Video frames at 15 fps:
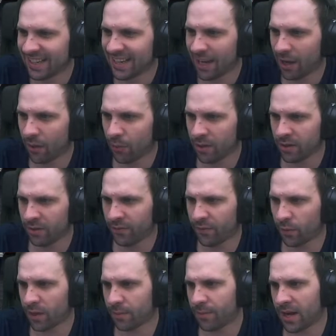I wondered for
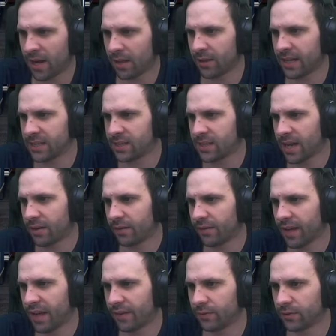what Apollo that Saturn
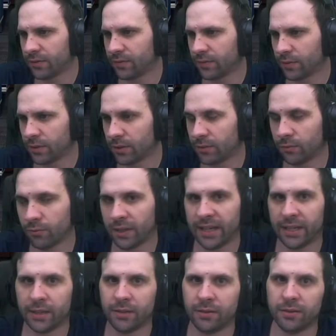V was for.
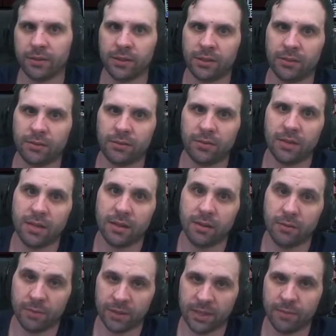Well,
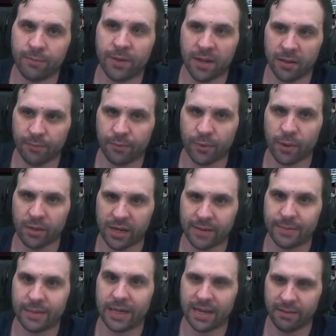when the Apollo
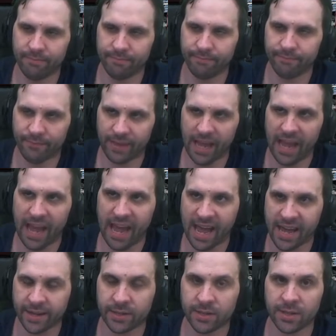program got
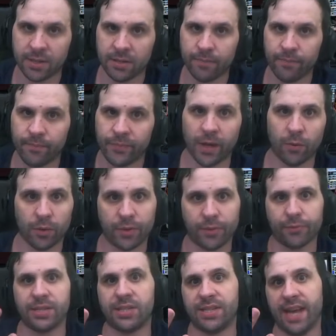axed, there were
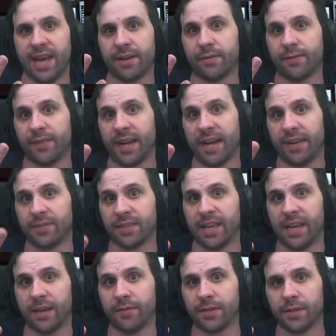three Saturn Vs
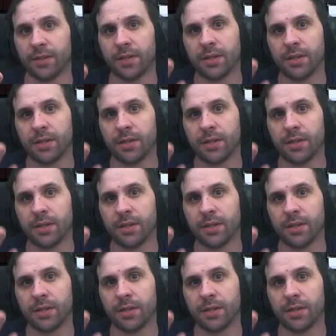left.